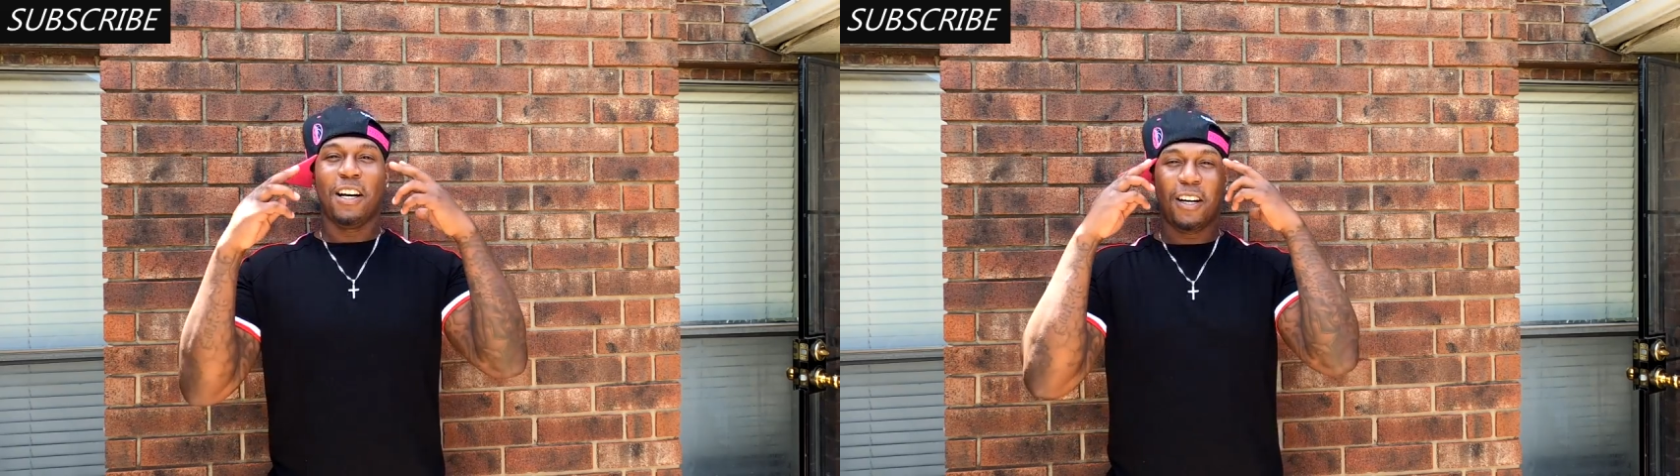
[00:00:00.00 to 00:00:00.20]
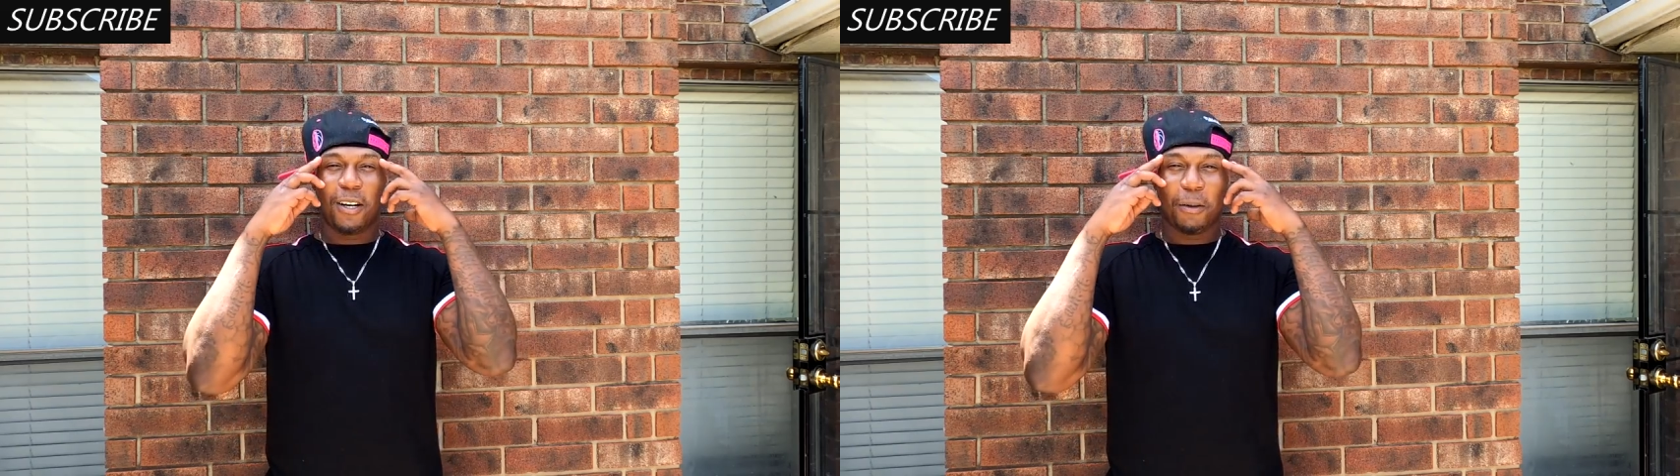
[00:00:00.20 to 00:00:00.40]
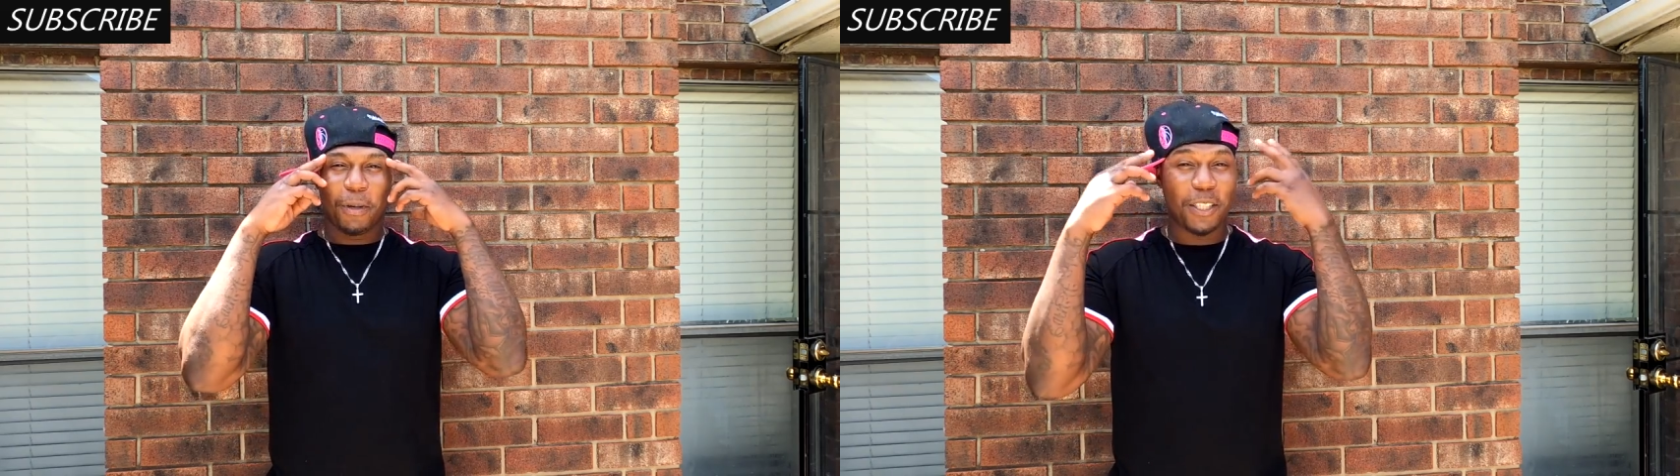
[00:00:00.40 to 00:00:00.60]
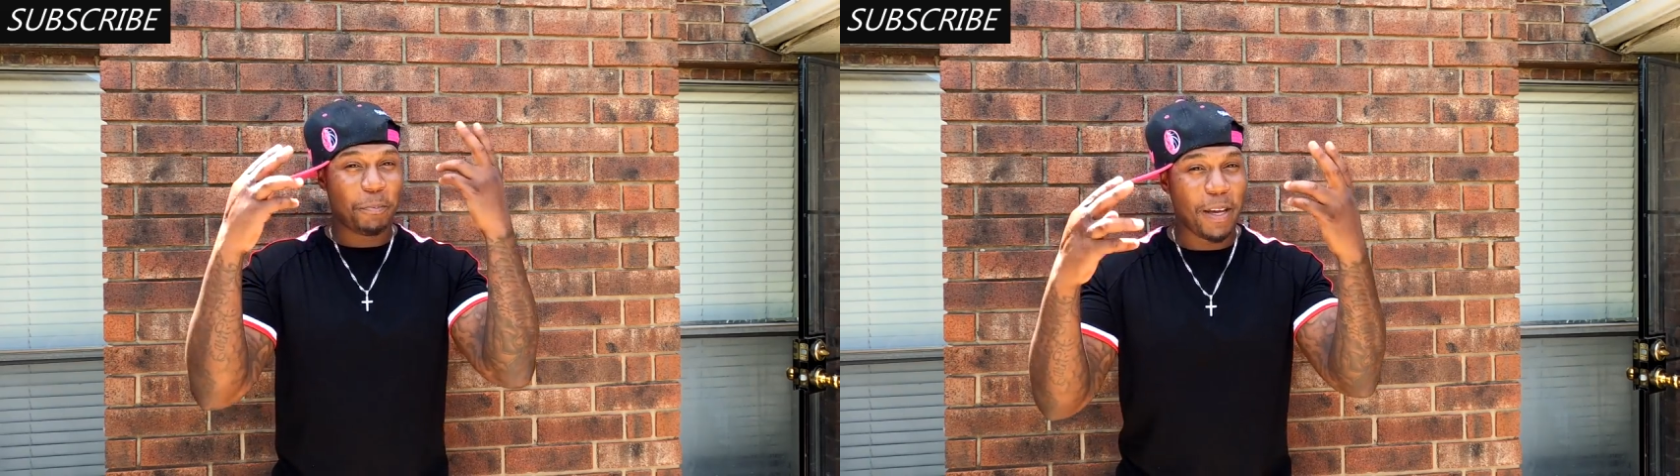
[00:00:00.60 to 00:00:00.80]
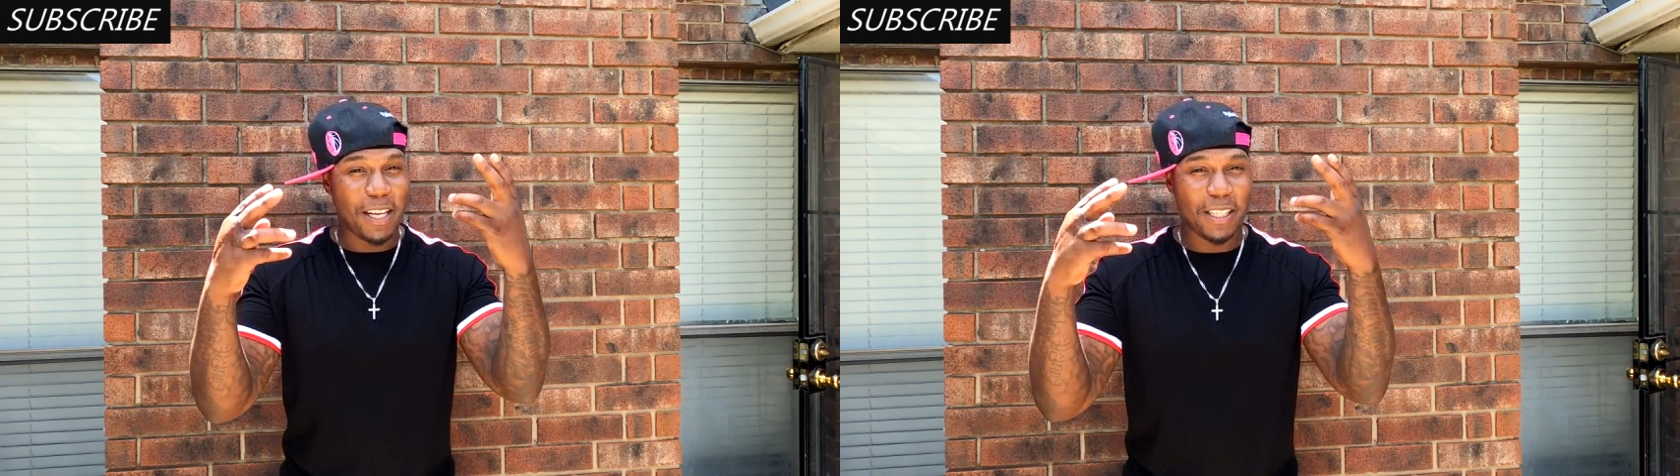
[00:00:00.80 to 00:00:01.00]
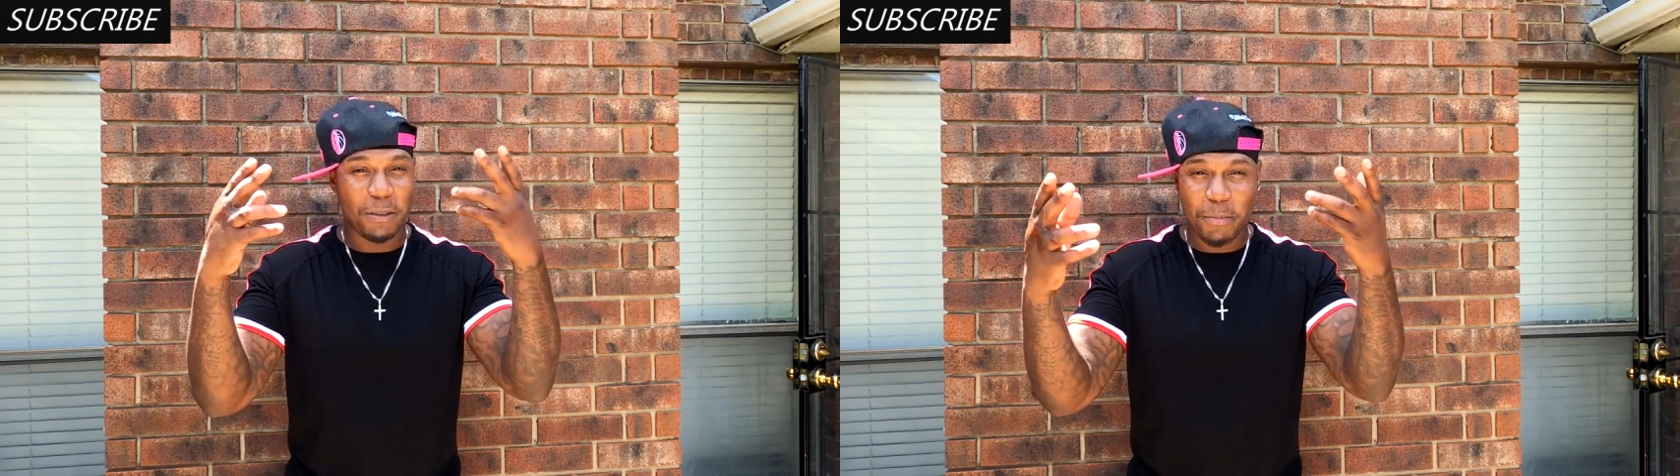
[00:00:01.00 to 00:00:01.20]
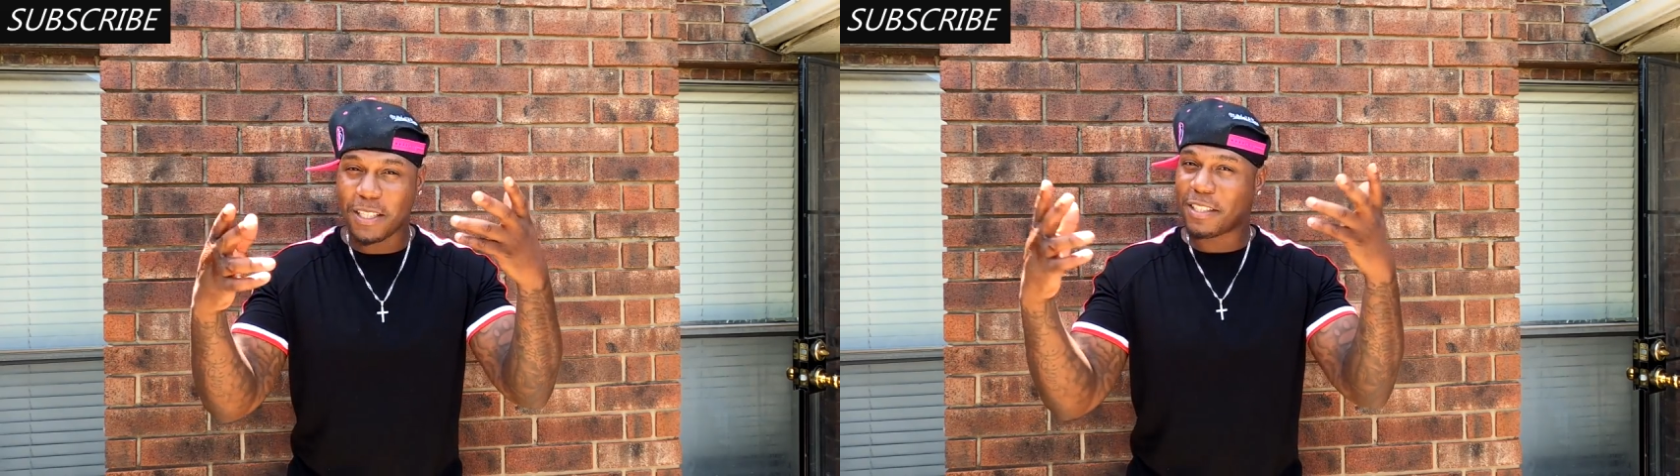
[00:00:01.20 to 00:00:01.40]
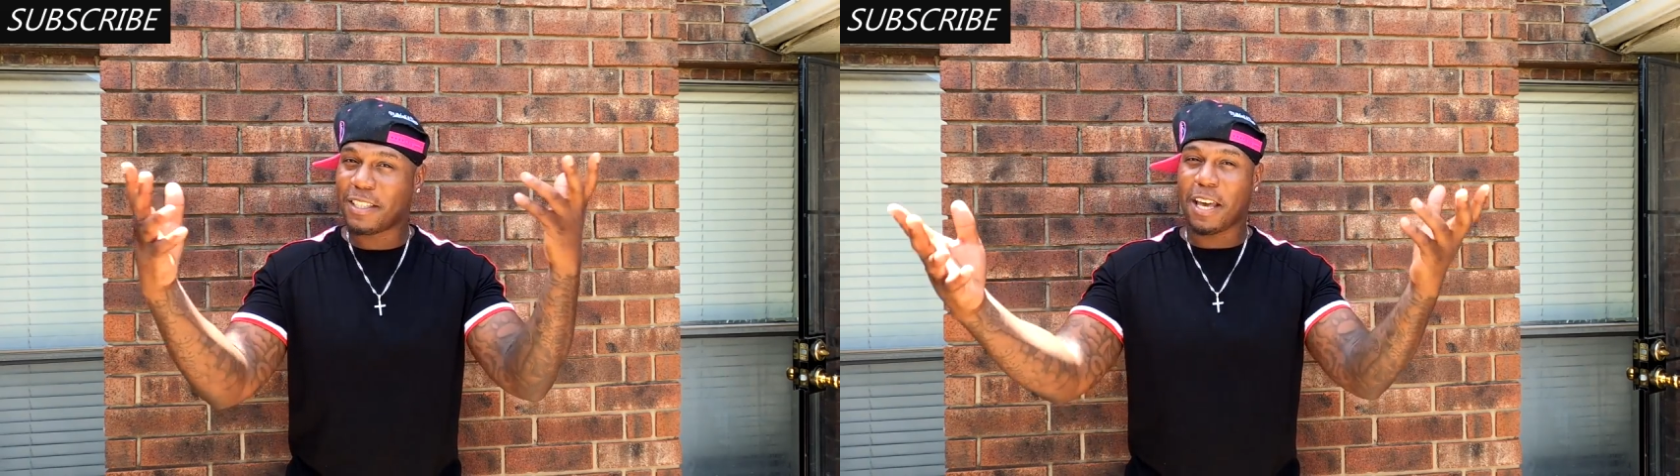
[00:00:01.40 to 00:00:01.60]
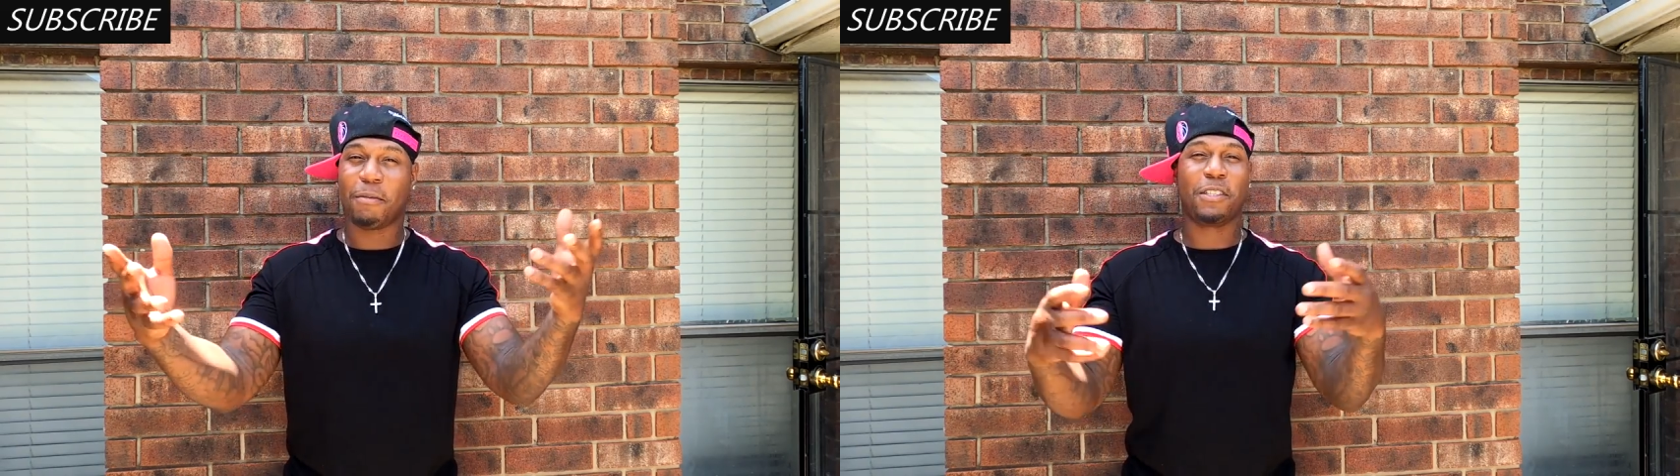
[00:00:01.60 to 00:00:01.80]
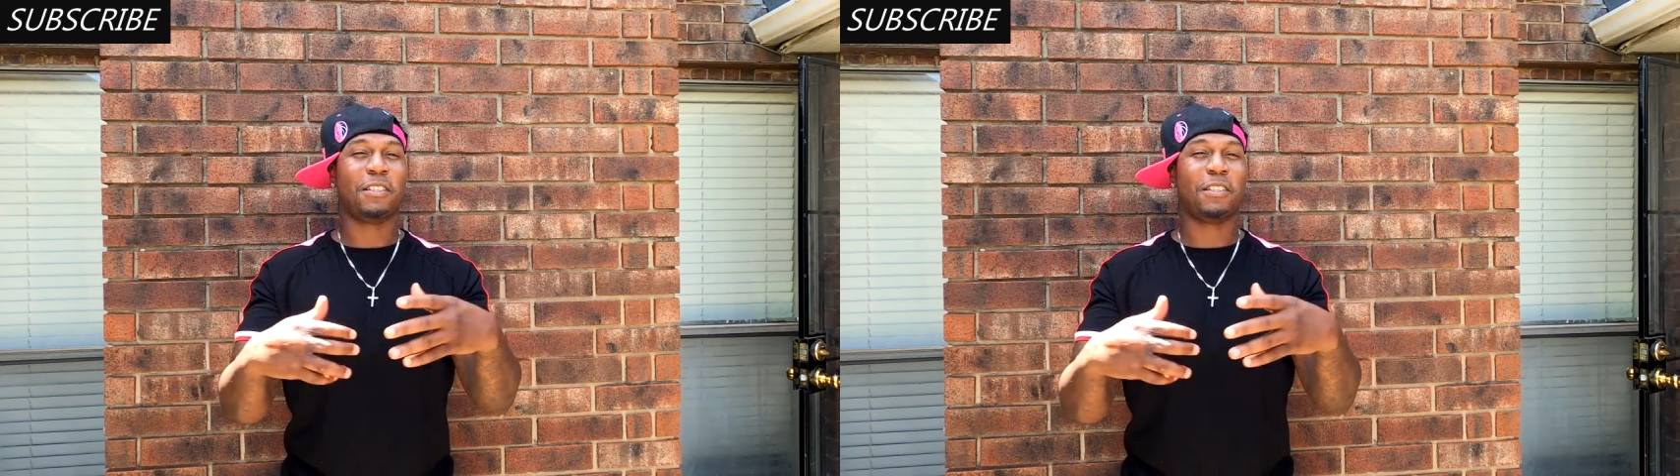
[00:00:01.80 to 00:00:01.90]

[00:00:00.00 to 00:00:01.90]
Hispanics and Mexicans have